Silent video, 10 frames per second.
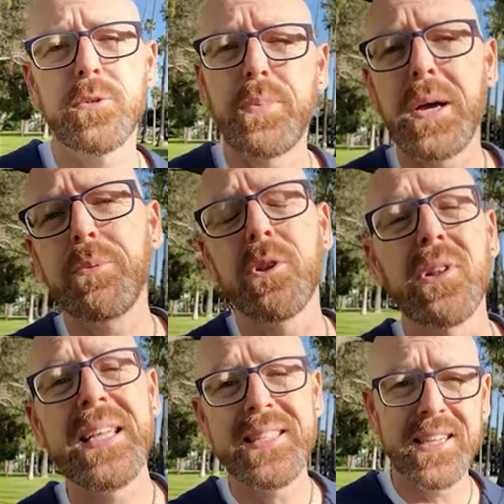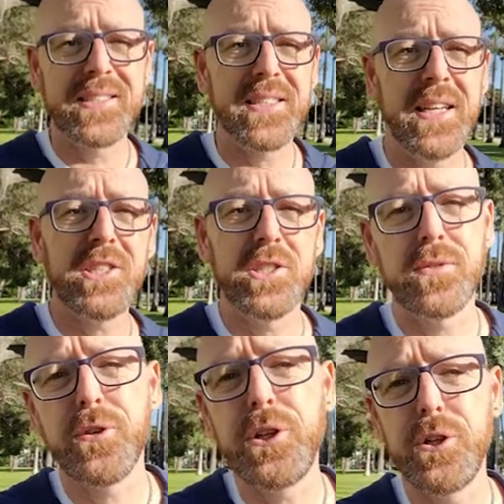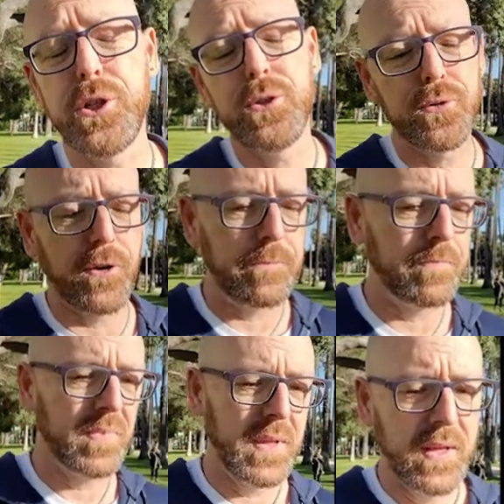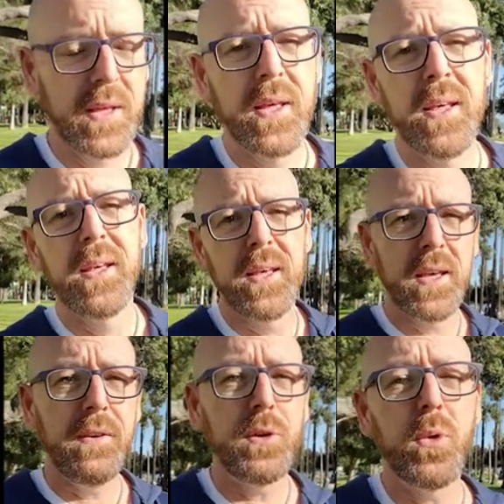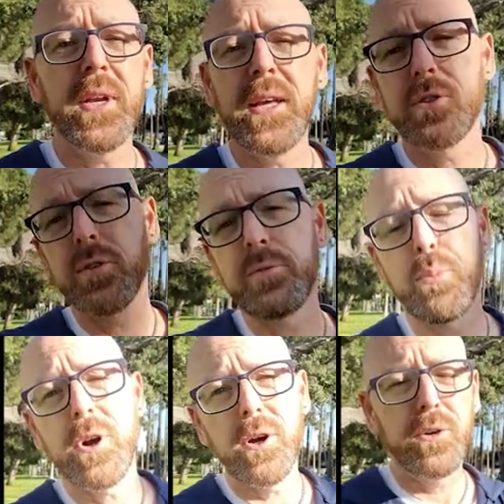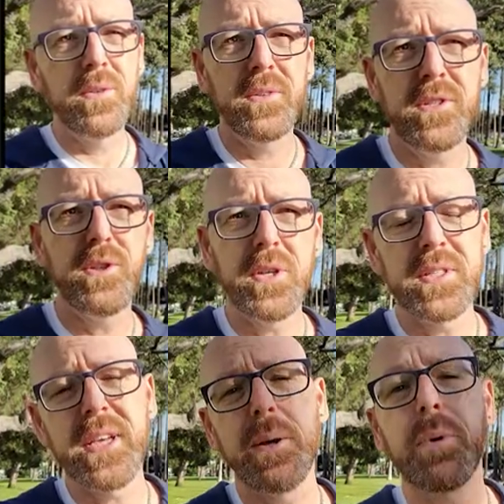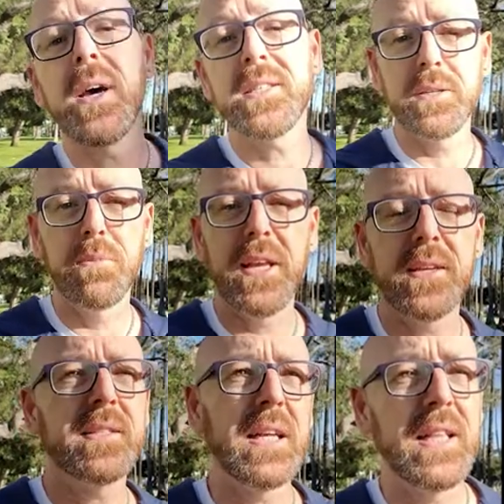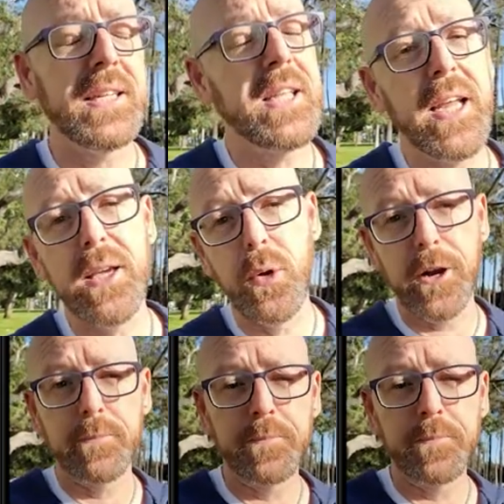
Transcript: popular link destinations for you to choose from. If you want to get Dryft Pro, you can set up custom links that link to anywhere.